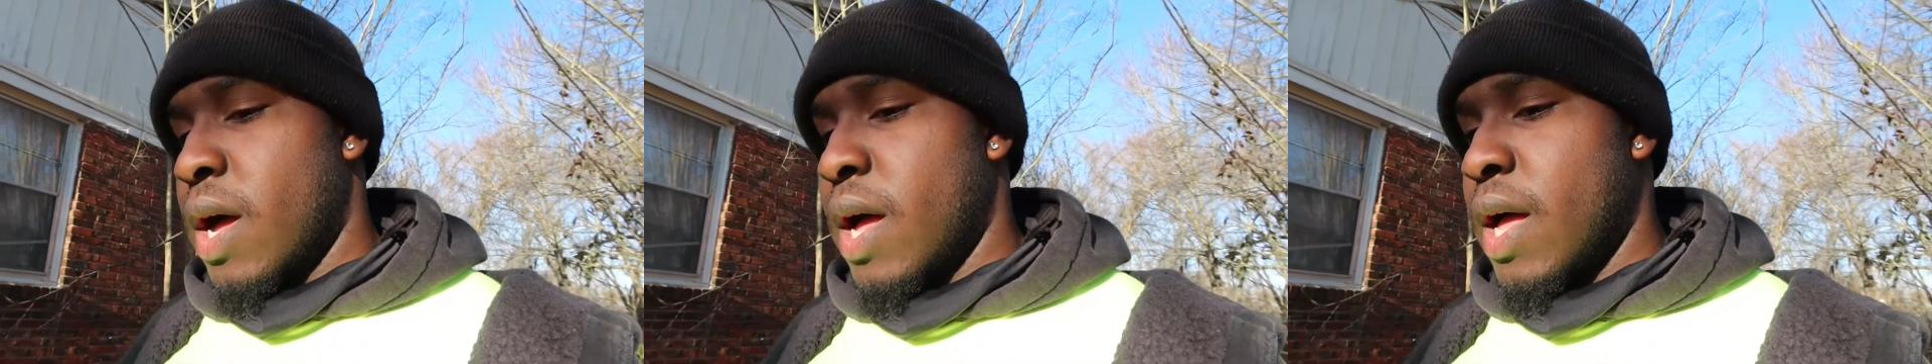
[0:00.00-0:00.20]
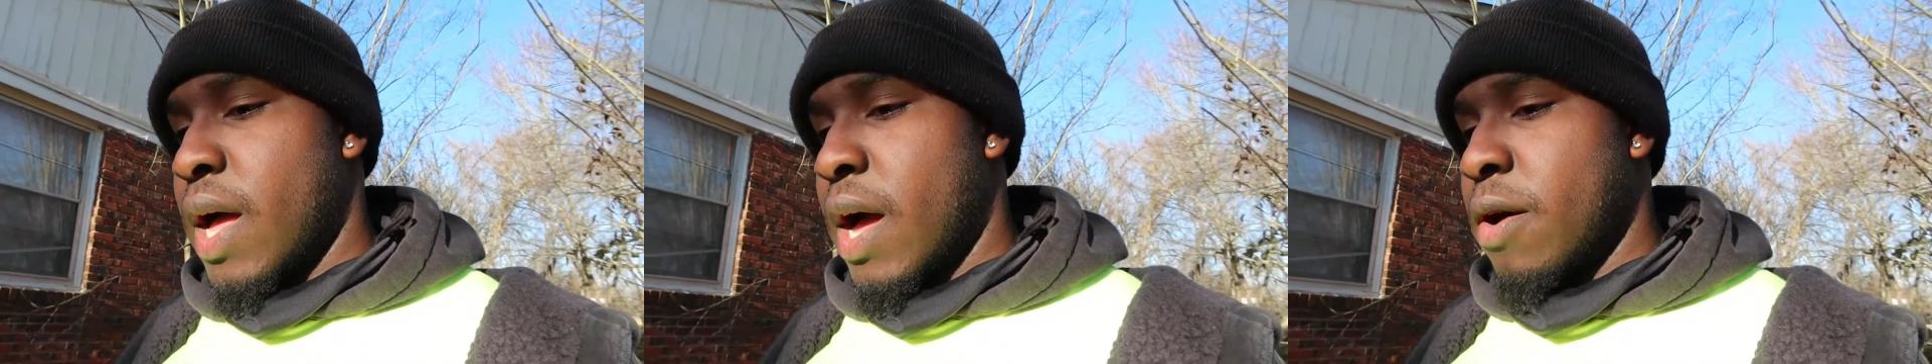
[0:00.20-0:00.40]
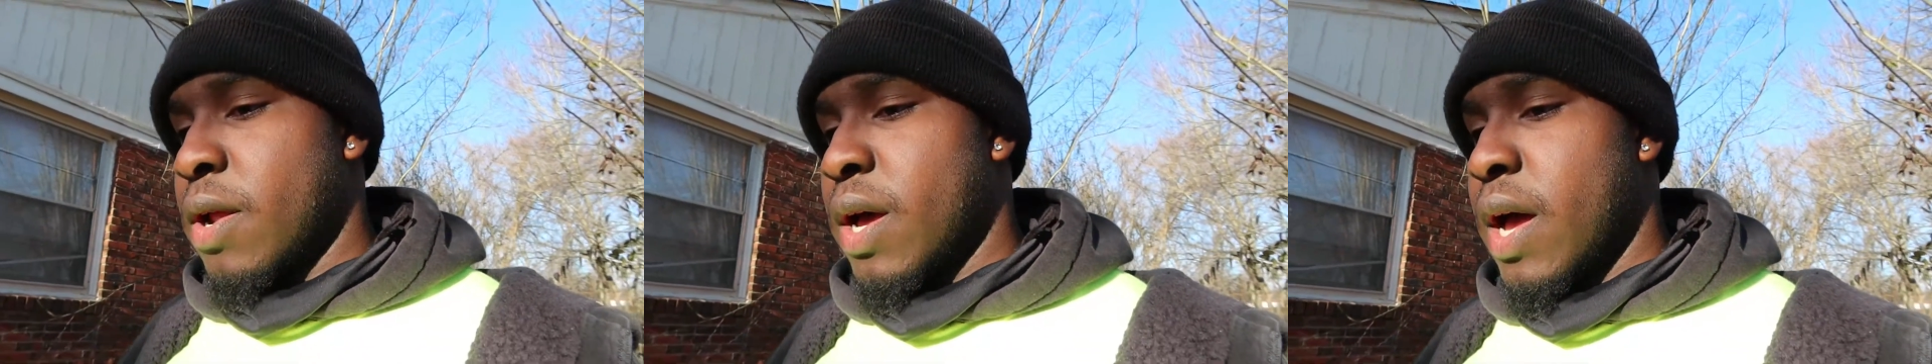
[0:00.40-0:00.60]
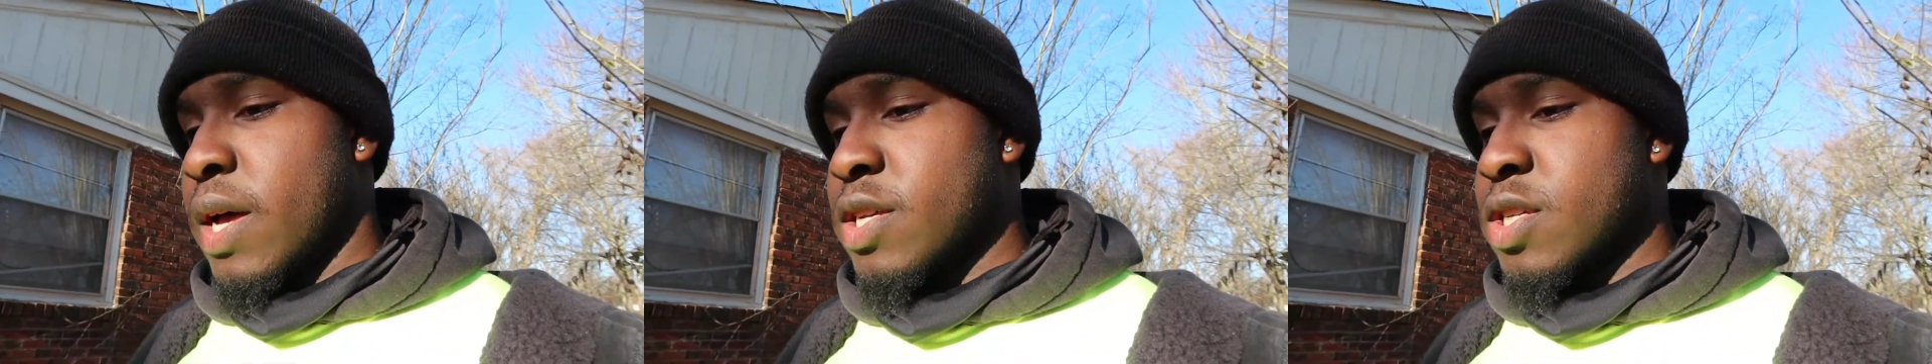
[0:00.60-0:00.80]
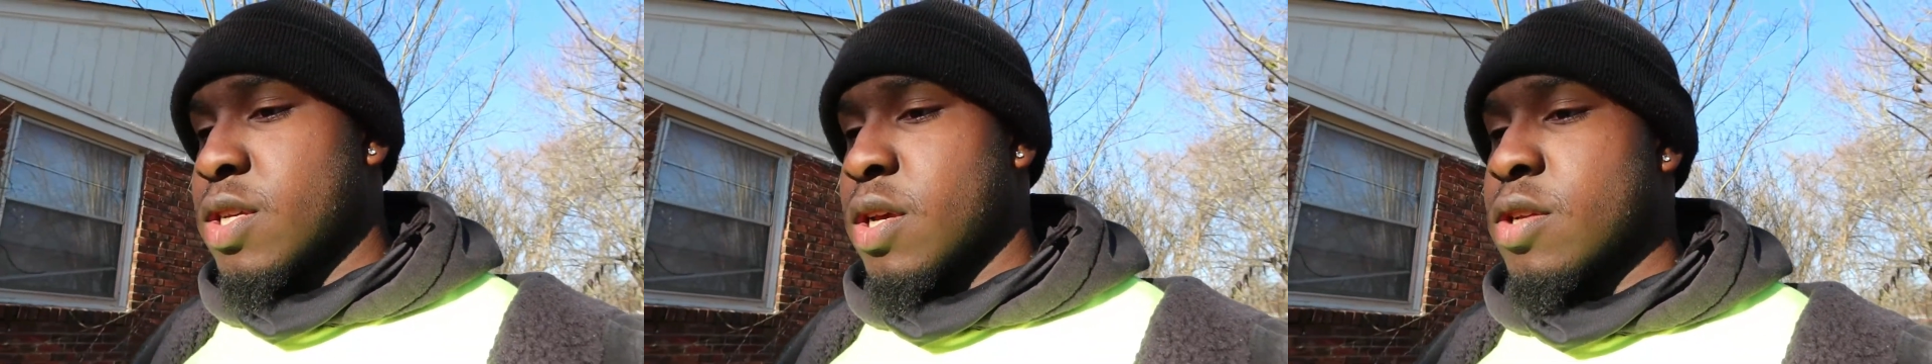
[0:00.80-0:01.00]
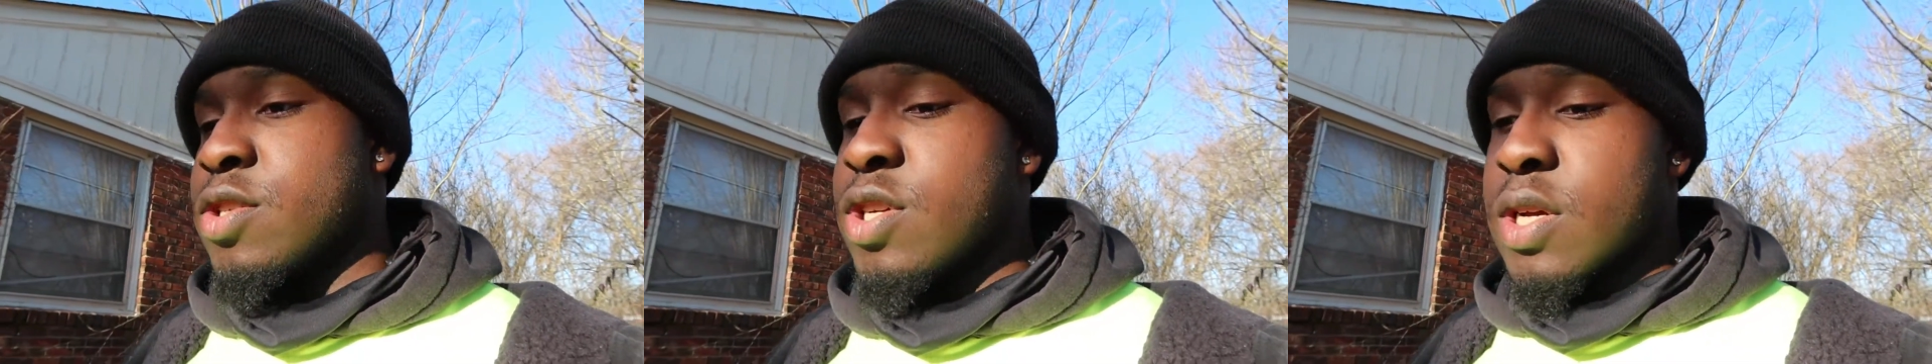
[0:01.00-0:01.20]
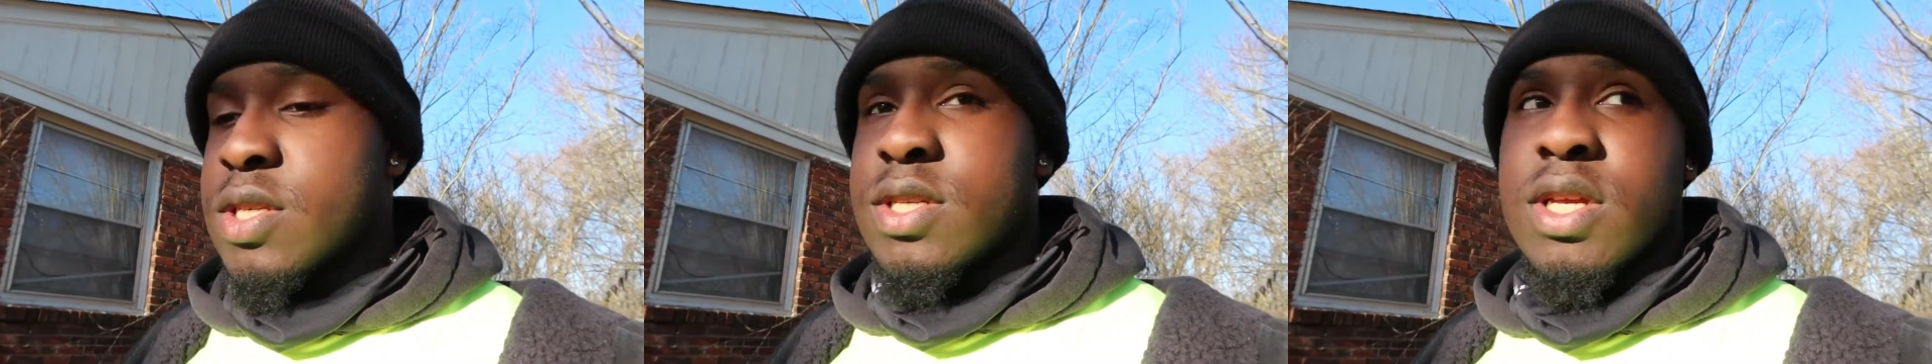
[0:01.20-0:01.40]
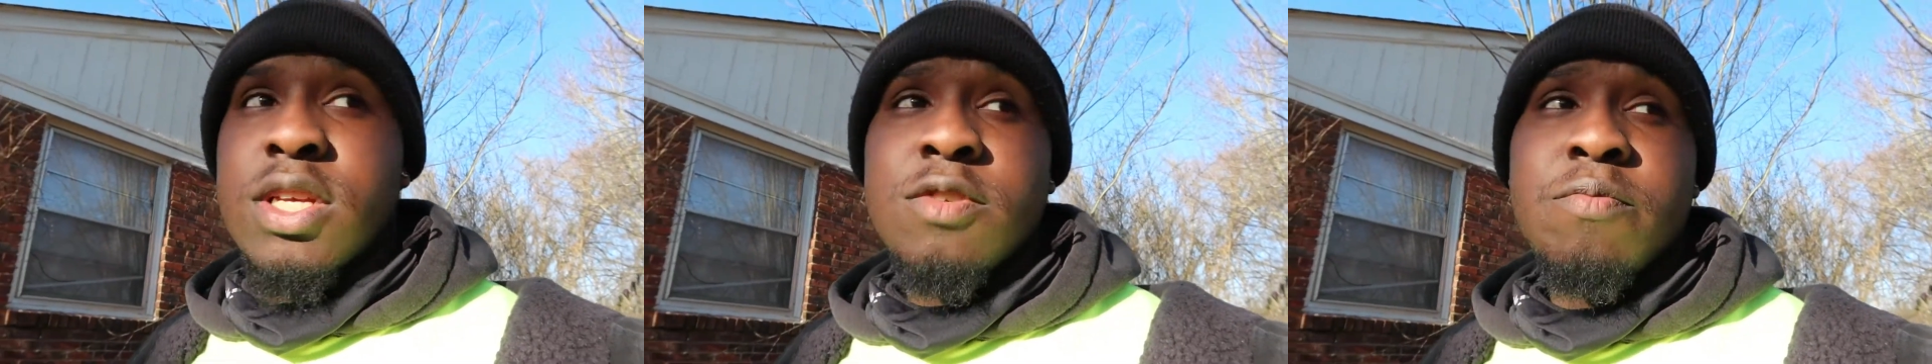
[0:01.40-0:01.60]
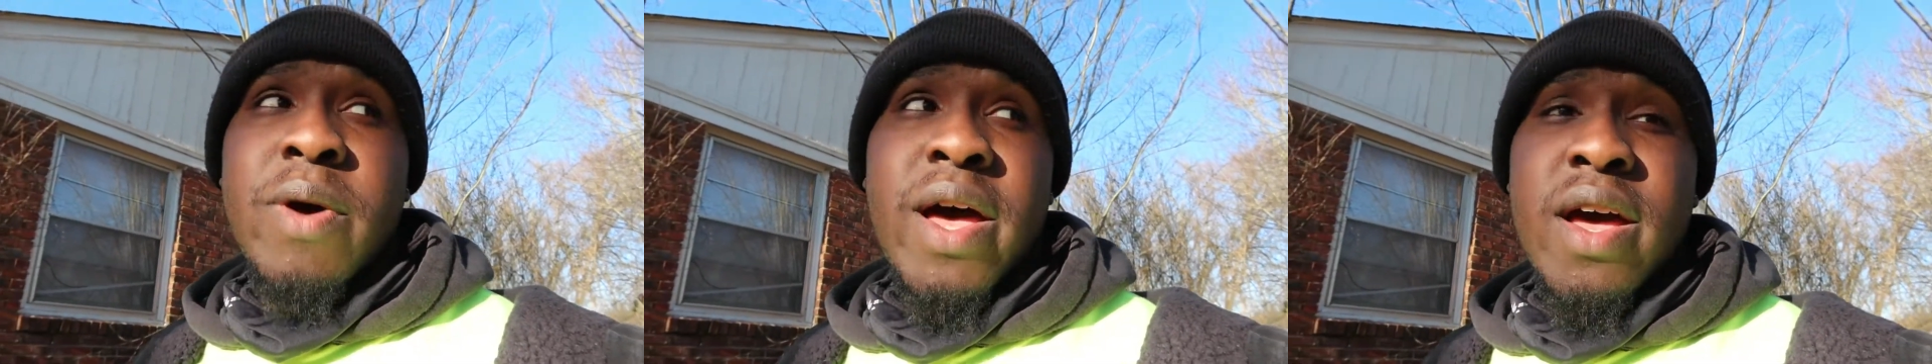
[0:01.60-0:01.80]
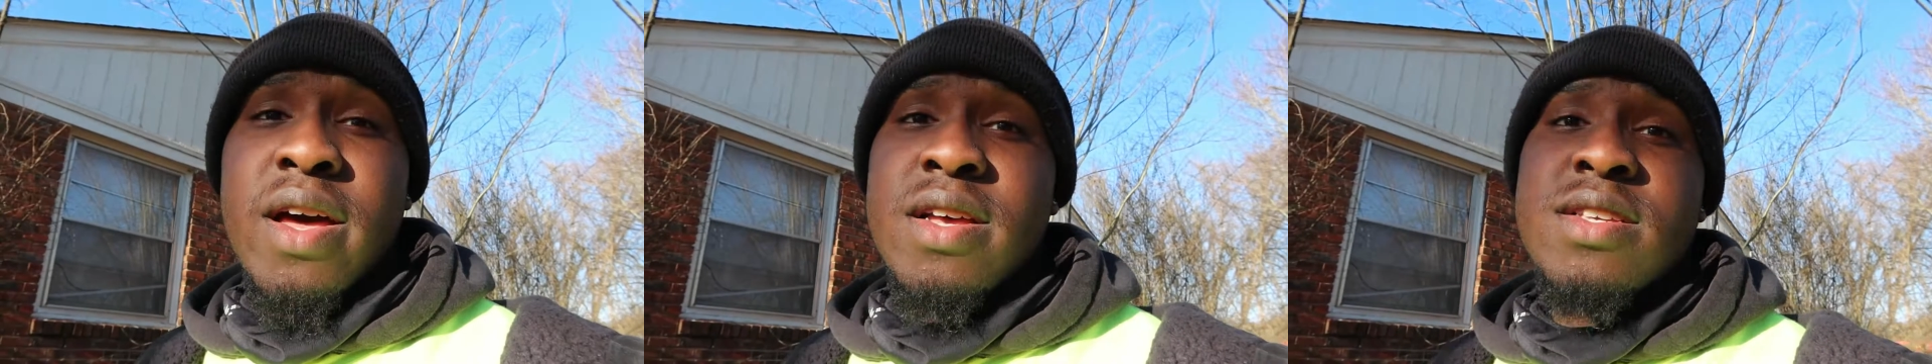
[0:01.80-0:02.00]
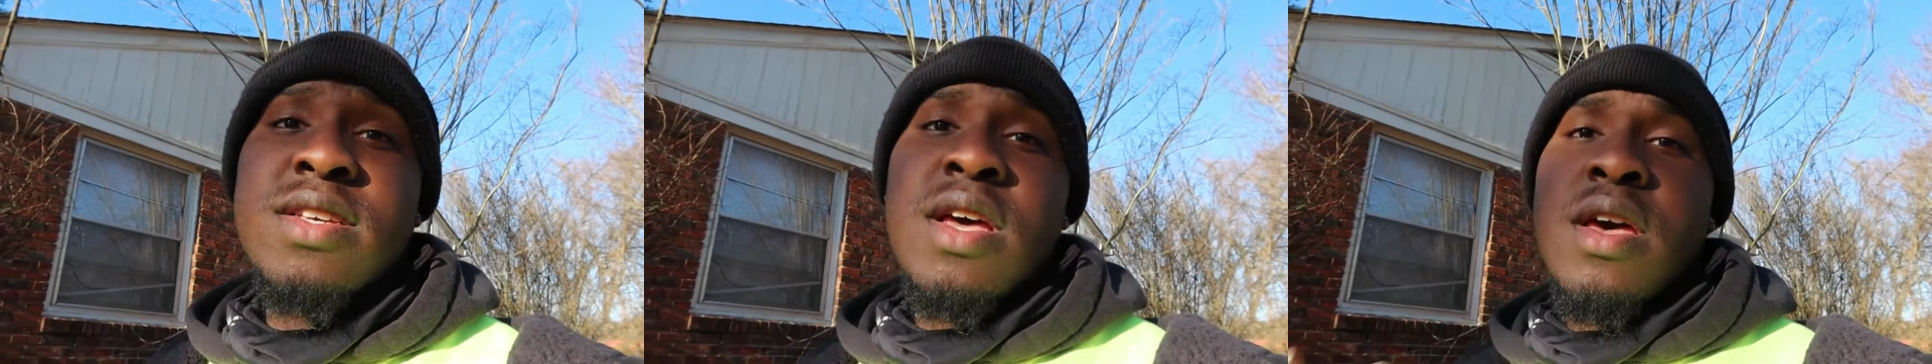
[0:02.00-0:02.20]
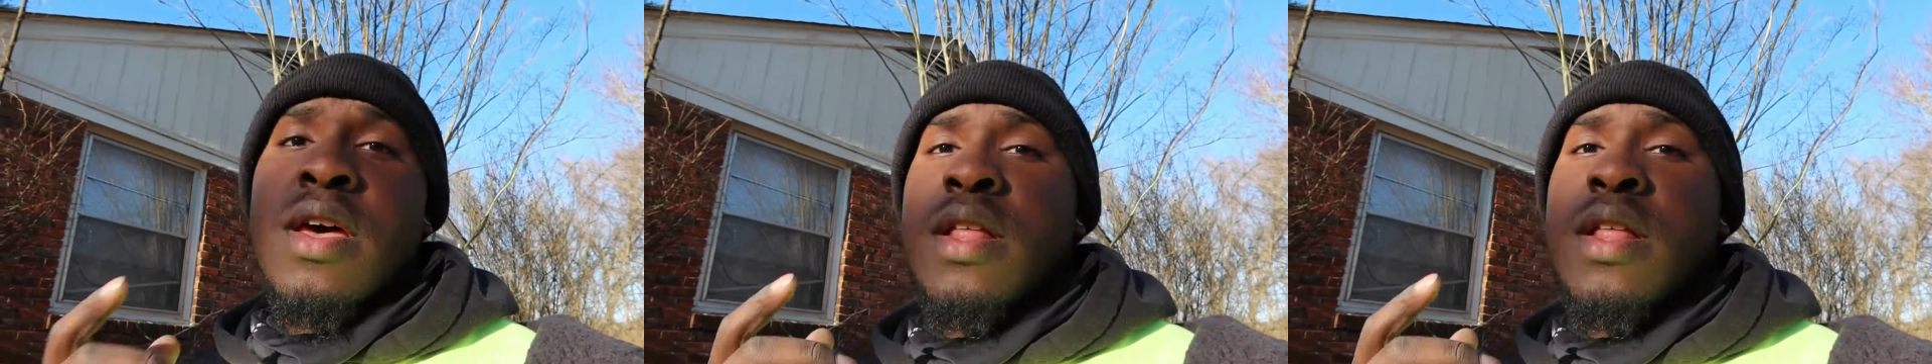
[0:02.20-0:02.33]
how to actually adjust these bags,